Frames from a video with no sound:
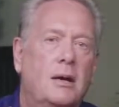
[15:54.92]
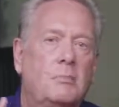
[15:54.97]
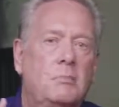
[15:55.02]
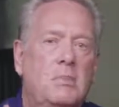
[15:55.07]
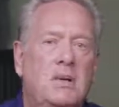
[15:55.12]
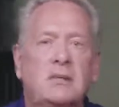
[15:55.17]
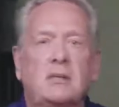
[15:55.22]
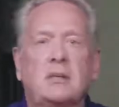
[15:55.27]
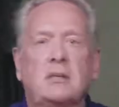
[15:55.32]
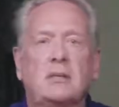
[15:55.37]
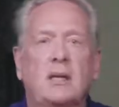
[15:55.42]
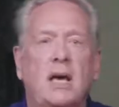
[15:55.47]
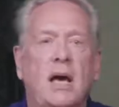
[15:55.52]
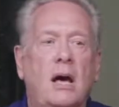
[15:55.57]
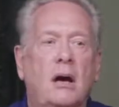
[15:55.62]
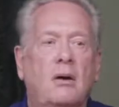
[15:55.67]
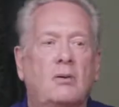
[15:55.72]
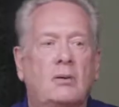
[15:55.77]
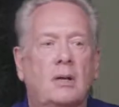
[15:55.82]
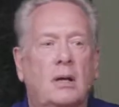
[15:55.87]
misses
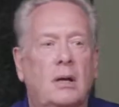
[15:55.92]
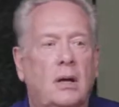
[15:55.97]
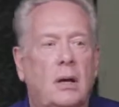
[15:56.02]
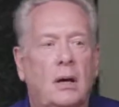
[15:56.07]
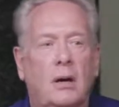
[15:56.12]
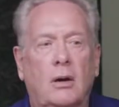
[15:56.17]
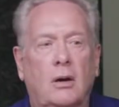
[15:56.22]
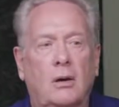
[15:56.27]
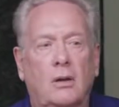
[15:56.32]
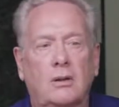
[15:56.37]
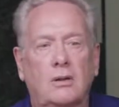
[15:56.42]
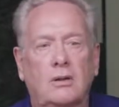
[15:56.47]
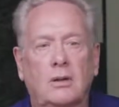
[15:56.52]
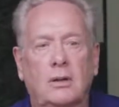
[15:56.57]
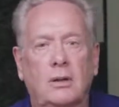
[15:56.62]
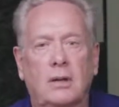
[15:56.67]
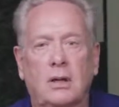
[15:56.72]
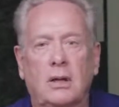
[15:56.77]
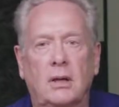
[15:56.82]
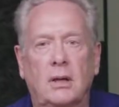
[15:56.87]
out
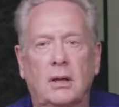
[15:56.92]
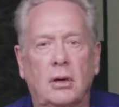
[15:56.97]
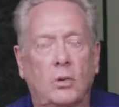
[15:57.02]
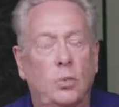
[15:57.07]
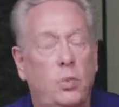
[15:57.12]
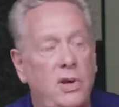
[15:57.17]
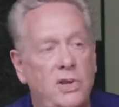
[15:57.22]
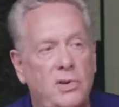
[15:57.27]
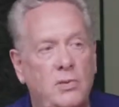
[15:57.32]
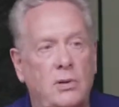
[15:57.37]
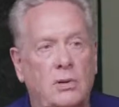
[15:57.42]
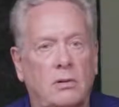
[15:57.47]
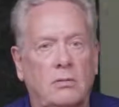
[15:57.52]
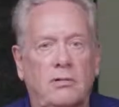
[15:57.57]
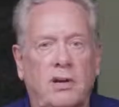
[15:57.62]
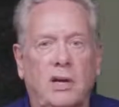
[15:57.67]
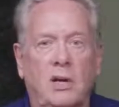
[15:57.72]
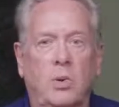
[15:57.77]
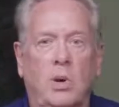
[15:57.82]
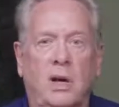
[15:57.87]
on a withdrawal
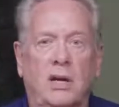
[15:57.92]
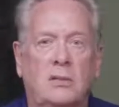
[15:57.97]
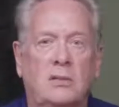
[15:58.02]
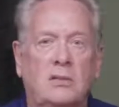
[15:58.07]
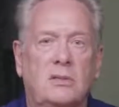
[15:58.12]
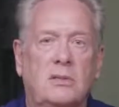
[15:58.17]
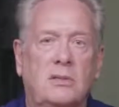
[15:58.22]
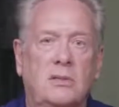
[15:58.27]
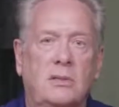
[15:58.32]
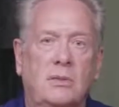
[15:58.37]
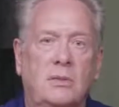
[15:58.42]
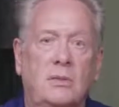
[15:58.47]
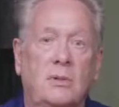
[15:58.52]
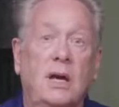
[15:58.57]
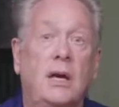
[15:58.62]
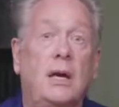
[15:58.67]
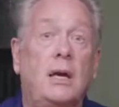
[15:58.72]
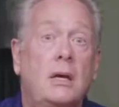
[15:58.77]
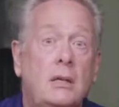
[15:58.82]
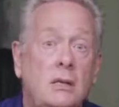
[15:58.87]
request
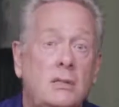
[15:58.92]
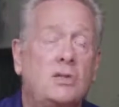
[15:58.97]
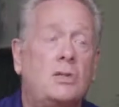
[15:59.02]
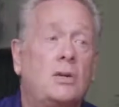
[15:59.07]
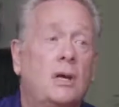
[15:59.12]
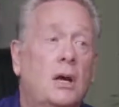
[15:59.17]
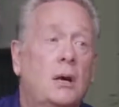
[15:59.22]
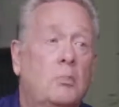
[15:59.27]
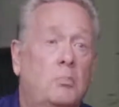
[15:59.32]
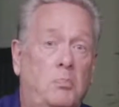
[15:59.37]
to his